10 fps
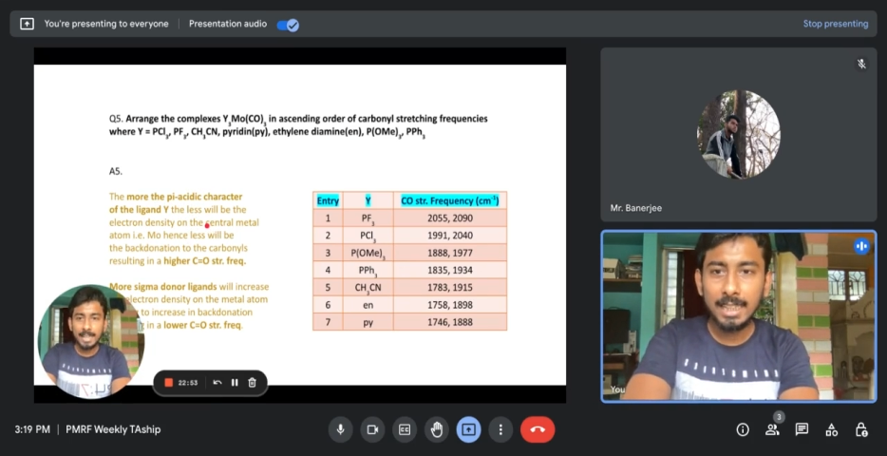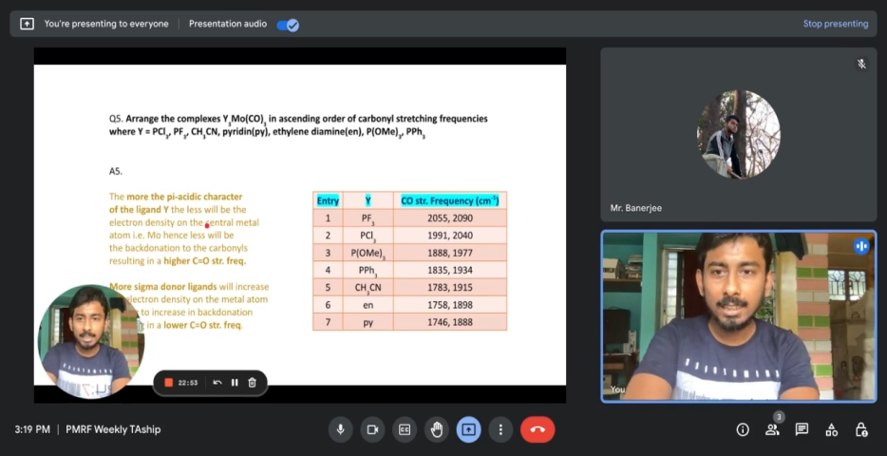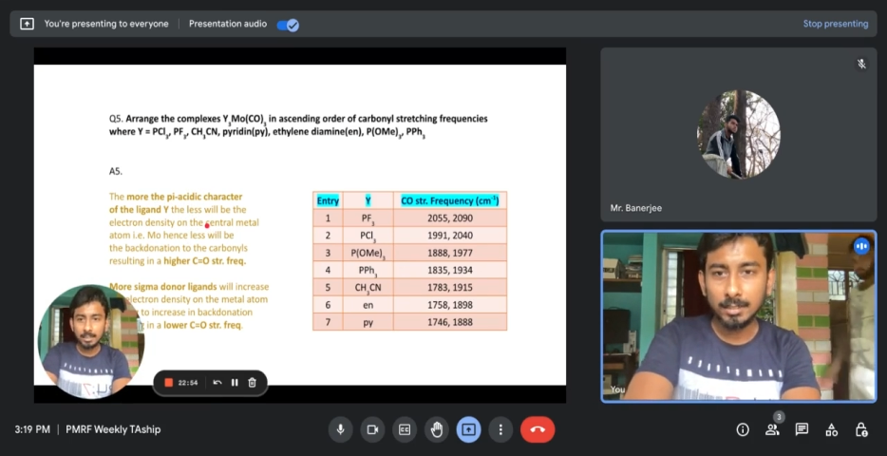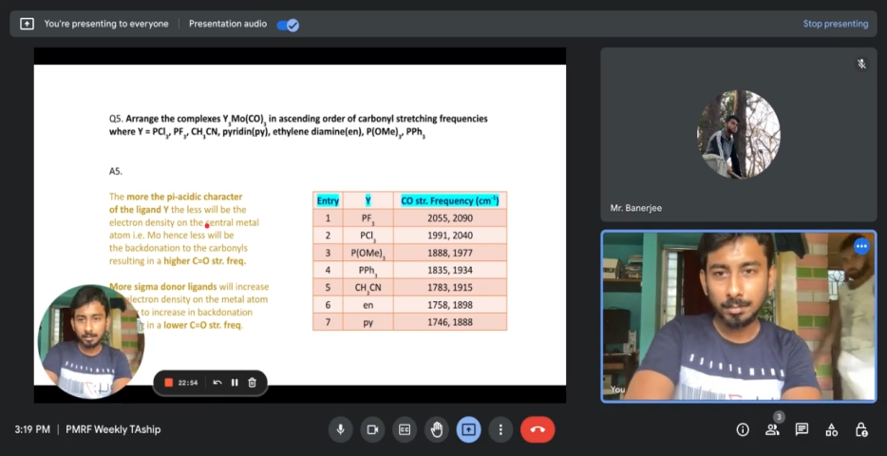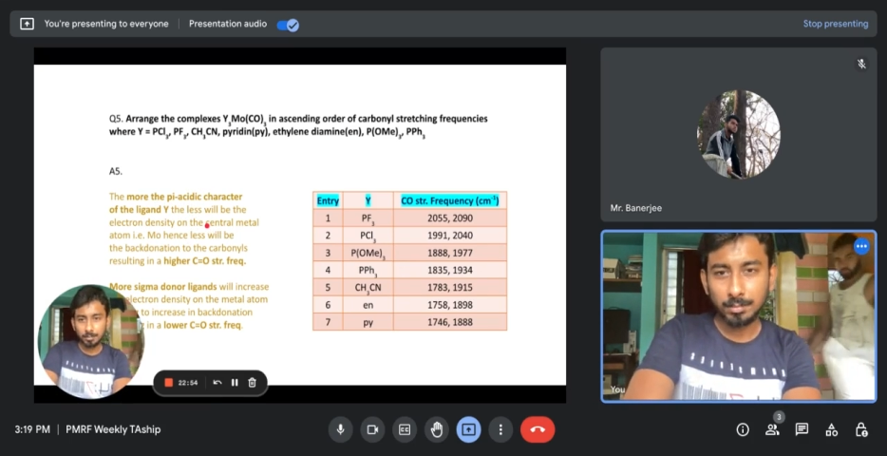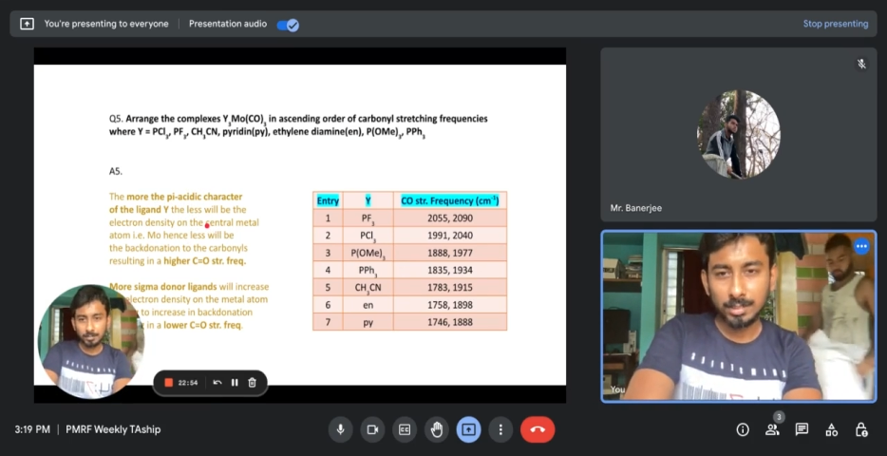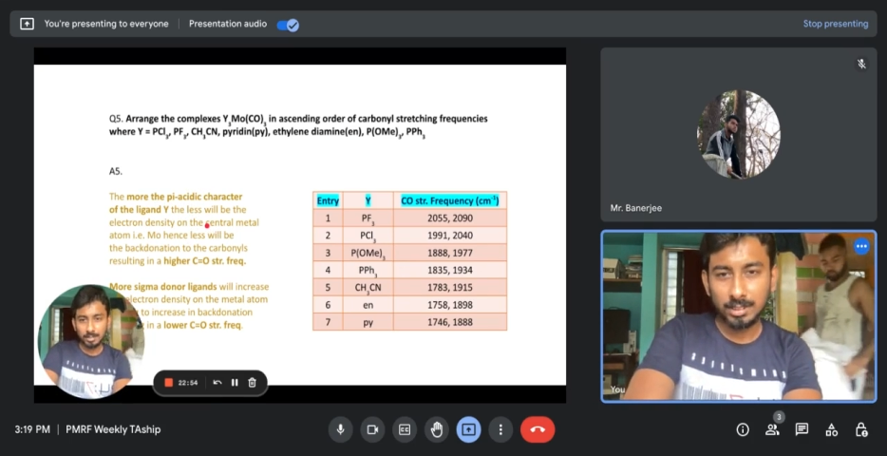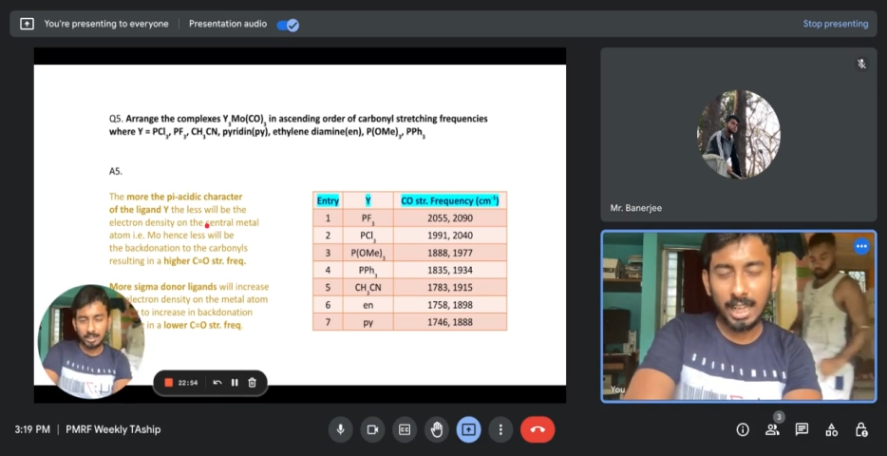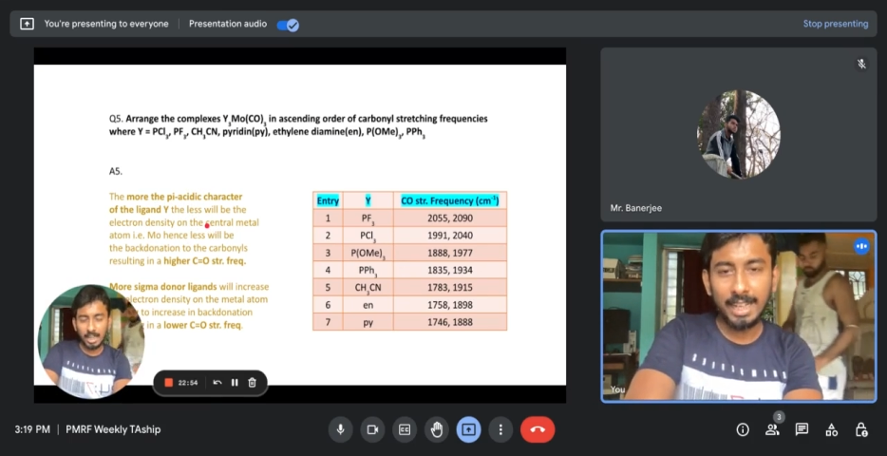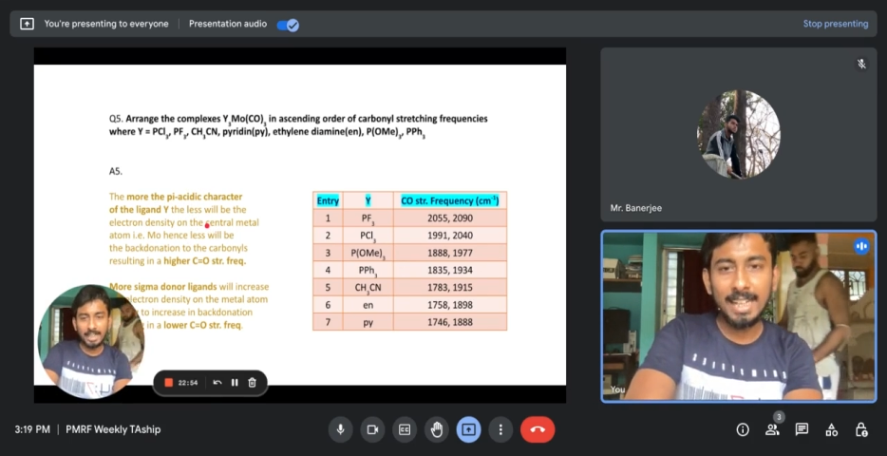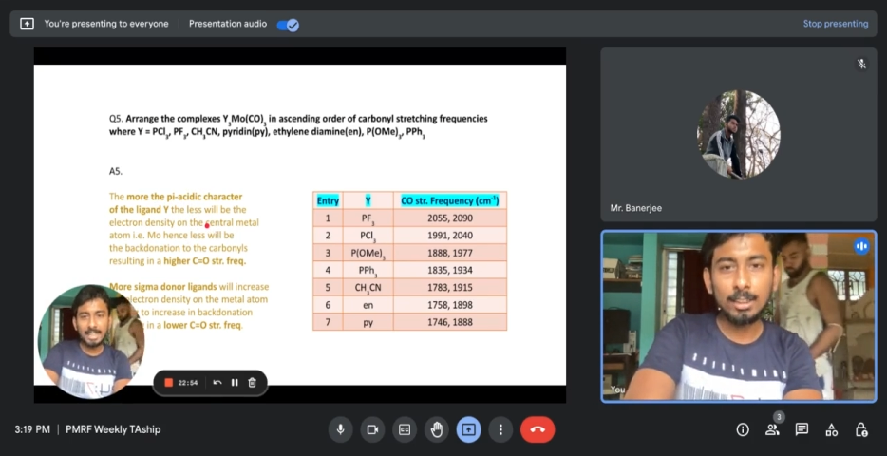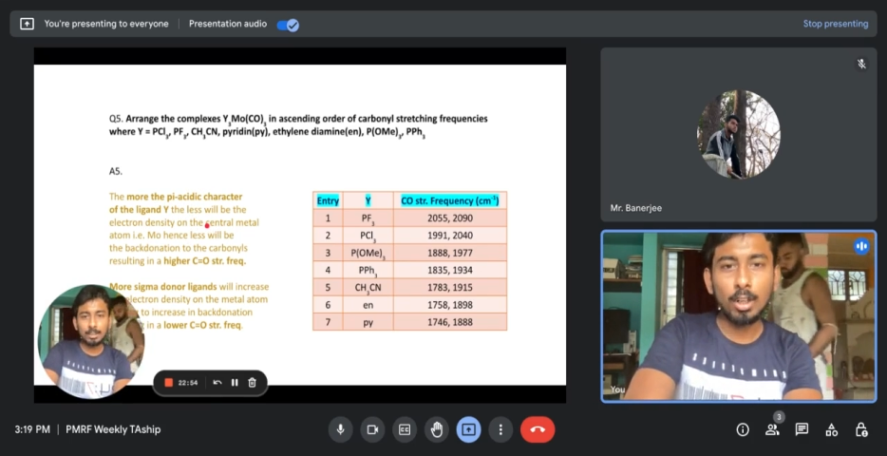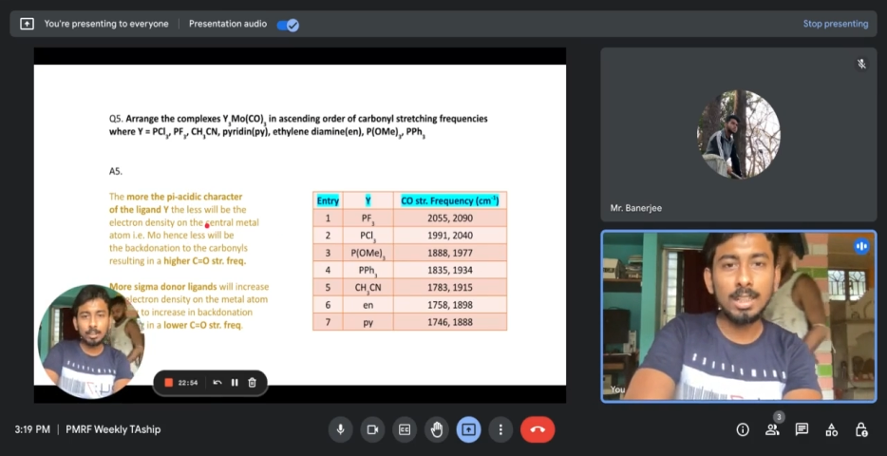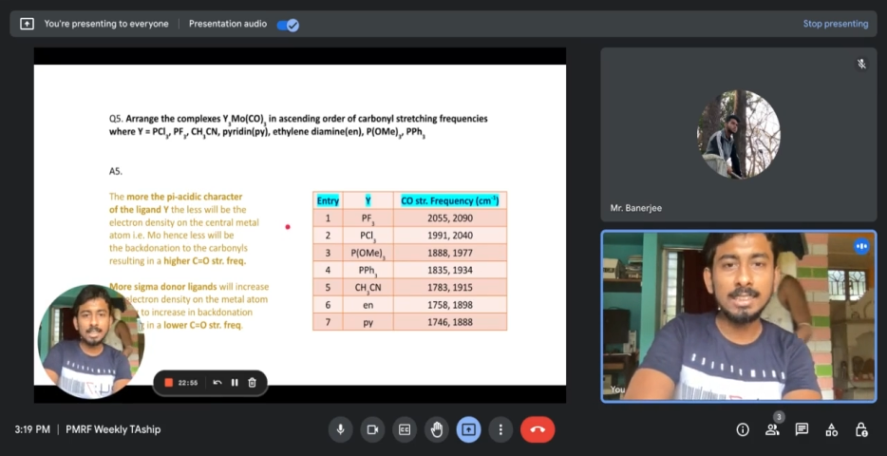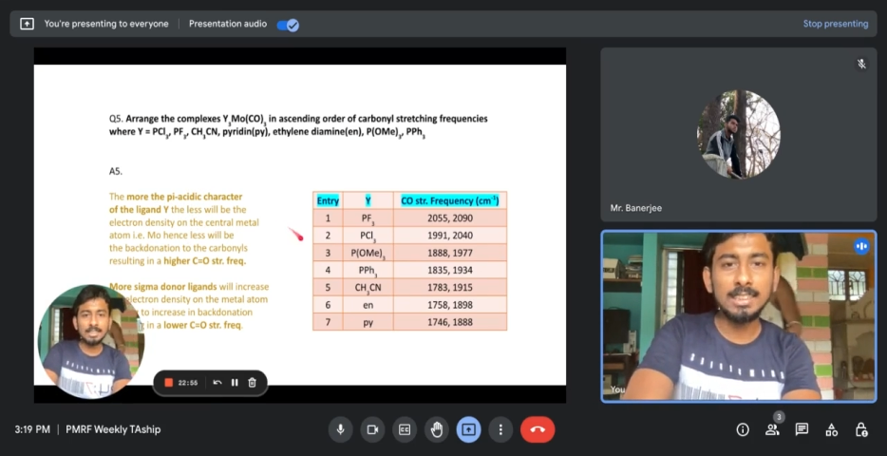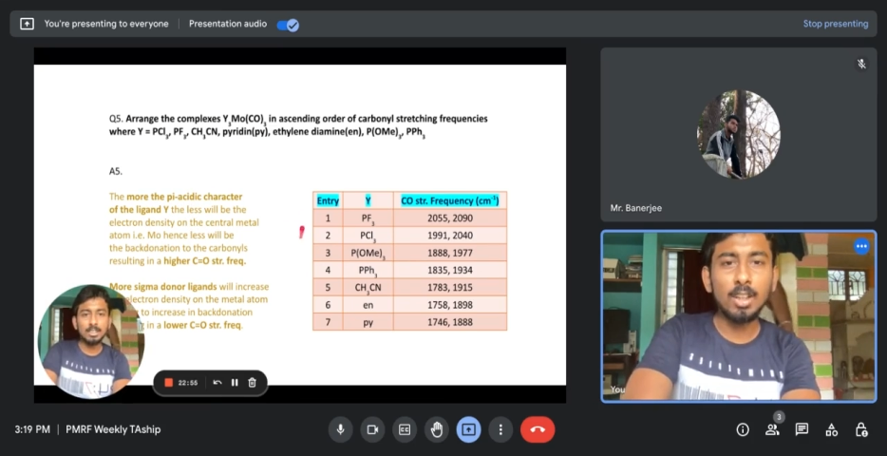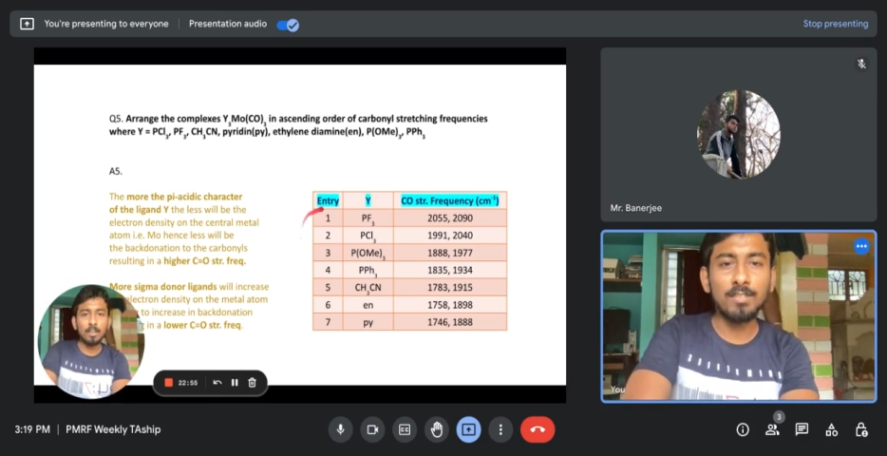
then the electron